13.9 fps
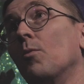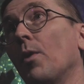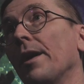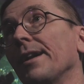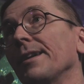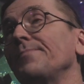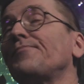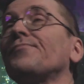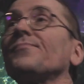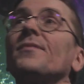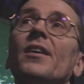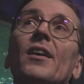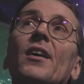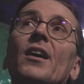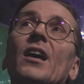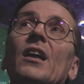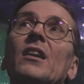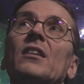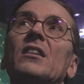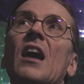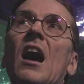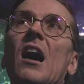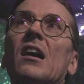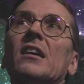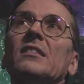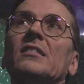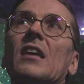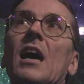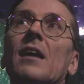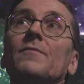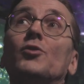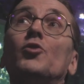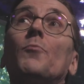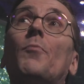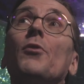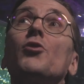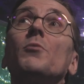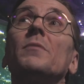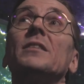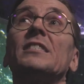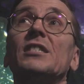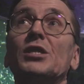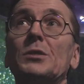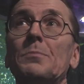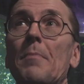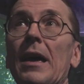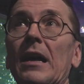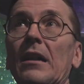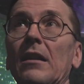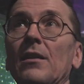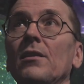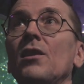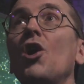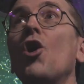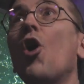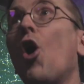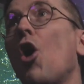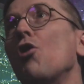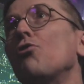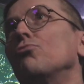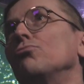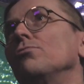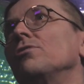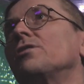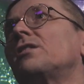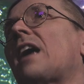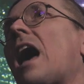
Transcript: Well, dogs have superhuman smell, owls